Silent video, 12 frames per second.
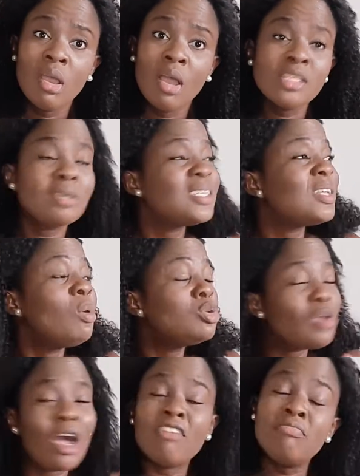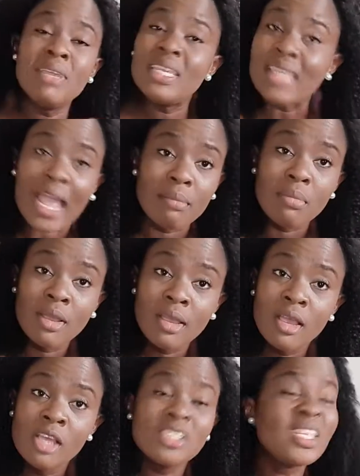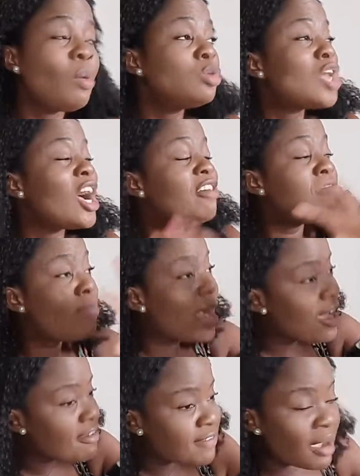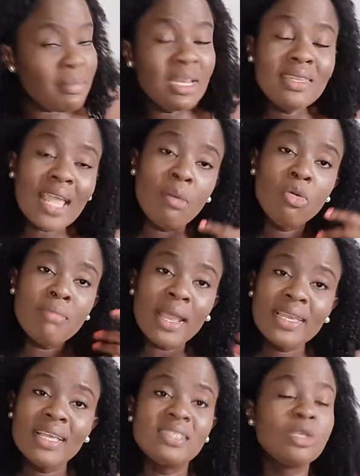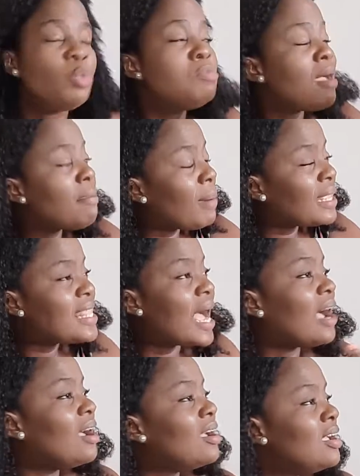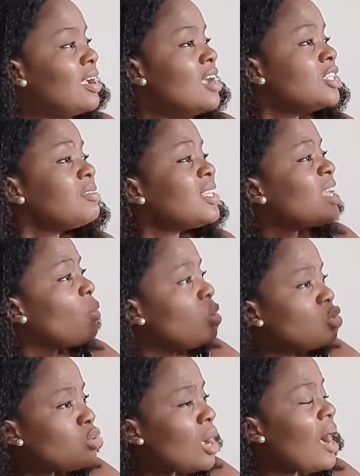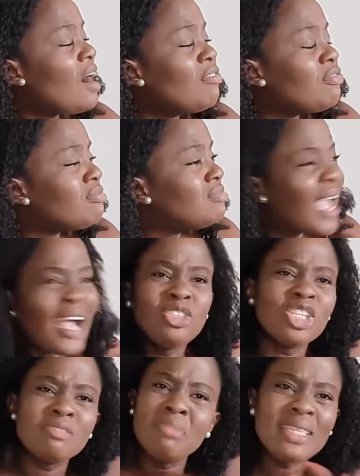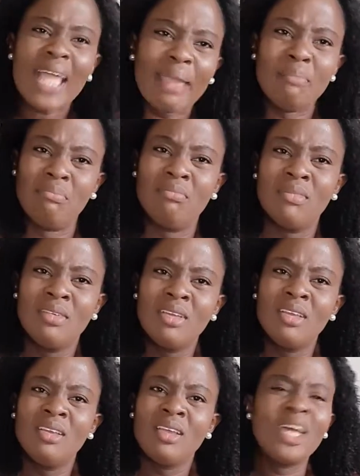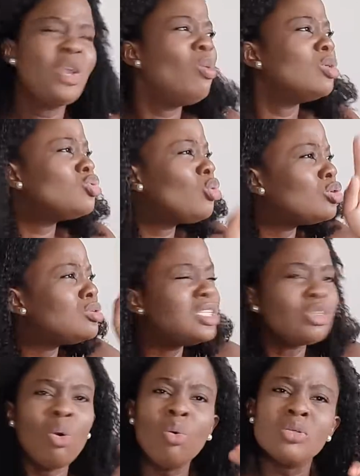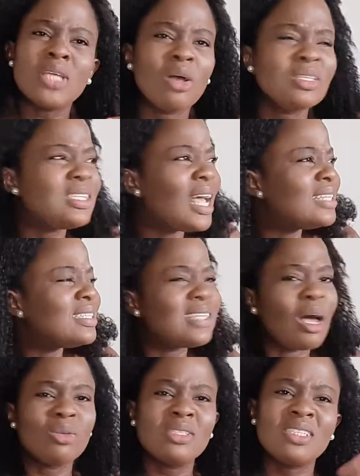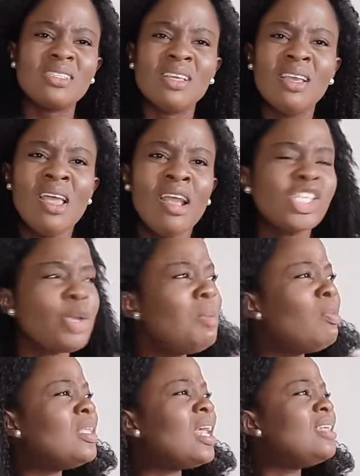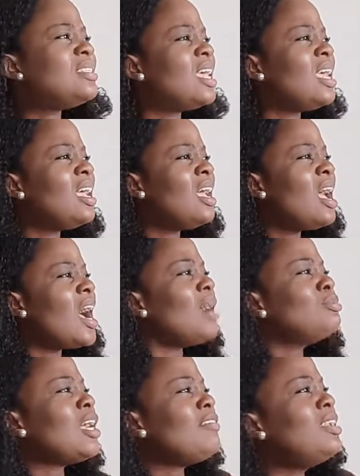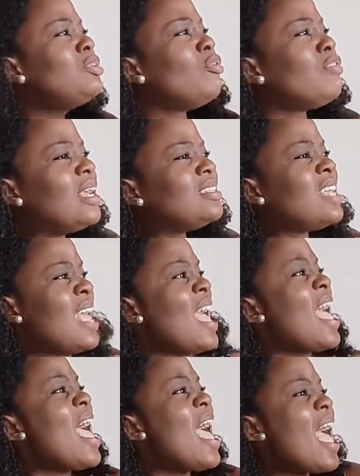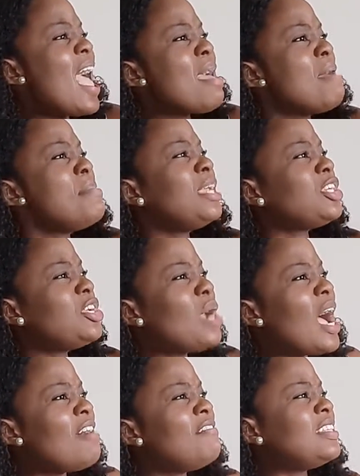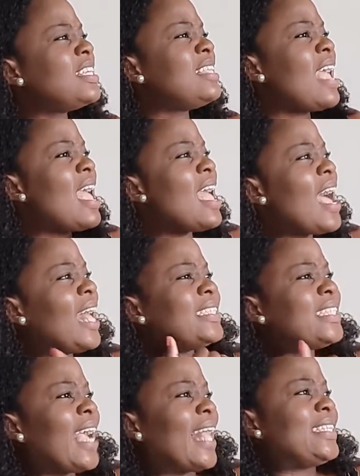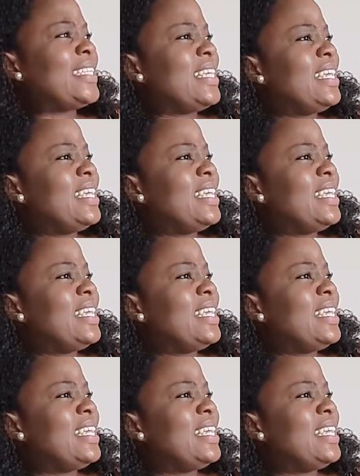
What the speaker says: Sometimes I want to have me time. Sometimes I want to have my family time with my kids, with my partner. Sometimes I want to have, just me time. I don't want to go to this uncle's house, this auntie's house, this. Because some people come and say, I'm traveling to France. Make sure you go and visit Auntie Cathy.